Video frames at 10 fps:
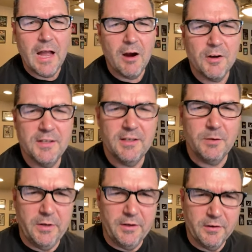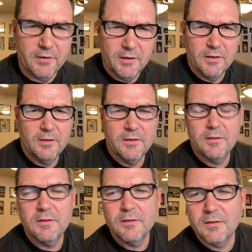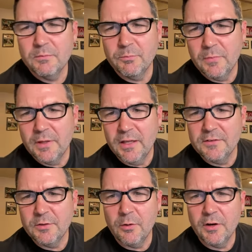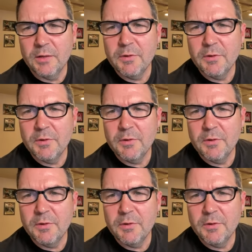Artie did a better Ed Torian,